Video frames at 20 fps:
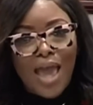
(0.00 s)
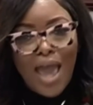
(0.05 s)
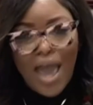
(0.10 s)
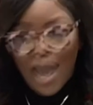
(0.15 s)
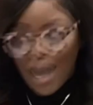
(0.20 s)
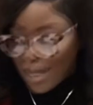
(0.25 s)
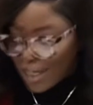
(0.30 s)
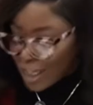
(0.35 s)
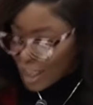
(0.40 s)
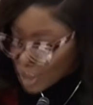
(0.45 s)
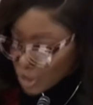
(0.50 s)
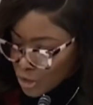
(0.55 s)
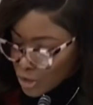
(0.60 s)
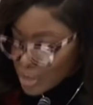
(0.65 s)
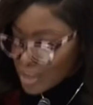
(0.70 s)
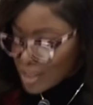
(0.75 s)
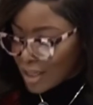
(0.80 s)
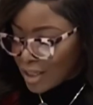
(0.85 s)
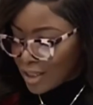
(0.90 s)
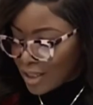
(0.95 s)
And
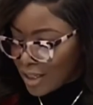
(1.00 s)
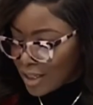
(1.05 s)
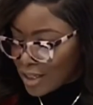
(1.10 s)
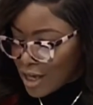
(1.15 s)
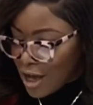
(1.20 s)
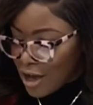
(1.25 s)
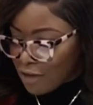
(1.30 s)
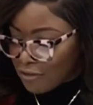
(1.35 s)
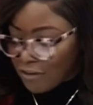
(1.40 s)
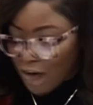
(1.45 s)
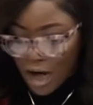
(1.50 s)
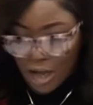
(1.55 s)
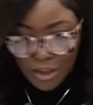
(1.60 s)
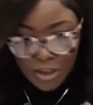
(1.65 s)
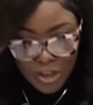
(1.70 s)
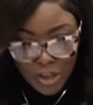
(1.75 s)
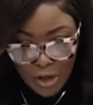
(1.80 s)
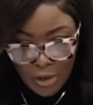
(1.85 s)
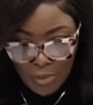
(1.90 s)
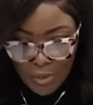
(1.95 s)
interestingly enough, our
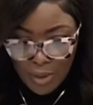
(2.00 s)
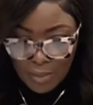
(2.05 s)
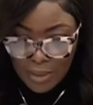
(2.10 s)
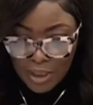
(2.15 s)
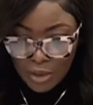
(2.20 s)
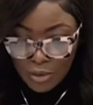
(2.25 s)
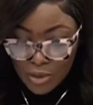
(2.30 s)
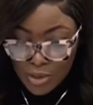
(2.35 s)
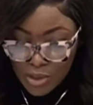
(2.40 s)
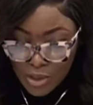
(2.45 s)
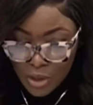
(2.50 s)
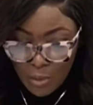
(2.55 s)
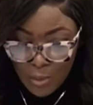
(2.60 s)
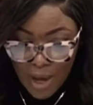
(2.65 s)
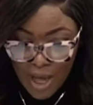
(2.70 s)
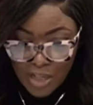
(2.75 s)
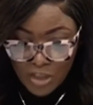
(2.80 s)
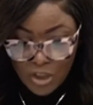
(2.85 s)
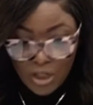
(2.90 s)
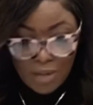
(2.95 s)
chairwoman, who is so
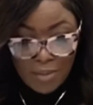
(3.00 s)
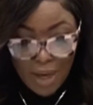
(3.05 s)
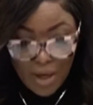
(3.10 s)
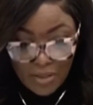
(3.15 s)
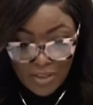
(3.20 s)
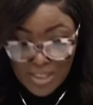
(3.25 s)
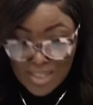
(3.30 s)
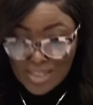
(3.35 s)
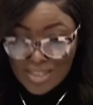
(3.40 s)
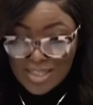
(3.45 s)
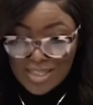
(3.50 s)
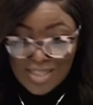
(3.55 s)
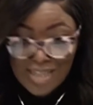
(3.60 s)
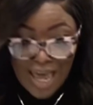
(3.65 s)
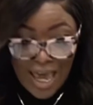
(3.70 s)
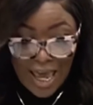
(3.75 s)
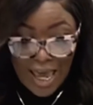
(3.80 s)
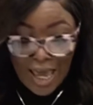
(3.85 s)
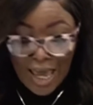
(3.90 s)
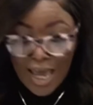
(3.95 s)
passionate about this
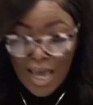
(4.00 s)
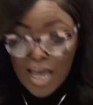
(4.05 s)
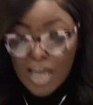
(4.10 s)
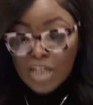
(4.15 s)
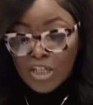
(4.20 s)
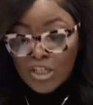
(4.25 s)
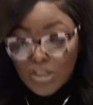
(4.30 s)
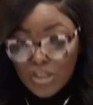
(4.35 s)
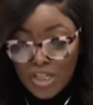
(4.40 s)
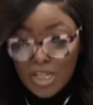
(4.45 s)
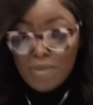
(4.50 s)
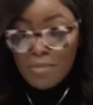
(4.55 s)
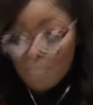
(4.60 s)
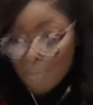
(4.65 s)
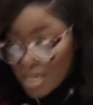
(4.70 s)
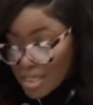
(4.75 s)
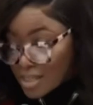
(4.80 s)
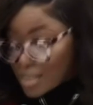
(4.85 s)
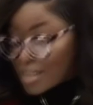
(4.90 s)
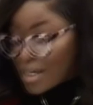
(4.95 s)
today, she
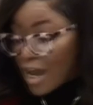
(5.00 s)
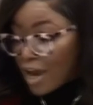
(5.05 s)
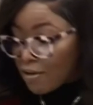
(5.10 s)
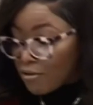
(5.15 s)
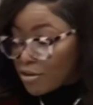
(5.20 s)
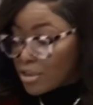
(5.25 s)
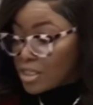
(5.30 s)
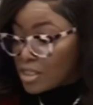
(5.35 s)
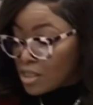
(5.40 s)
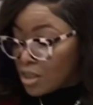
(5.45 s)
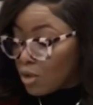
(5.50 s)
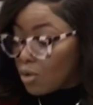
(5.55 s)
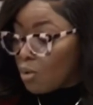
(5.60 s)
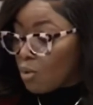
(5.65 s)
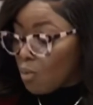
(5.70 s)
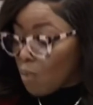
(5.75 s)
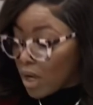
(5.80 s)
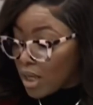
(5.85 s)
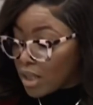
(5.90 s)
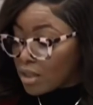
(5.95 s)
missed every
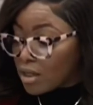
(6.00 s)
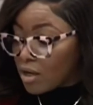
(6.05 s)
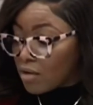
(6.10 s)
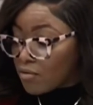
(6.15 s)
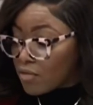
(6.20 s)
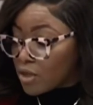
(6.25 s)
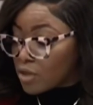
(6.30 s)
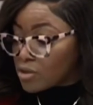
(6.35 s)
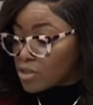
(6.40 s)
single one of those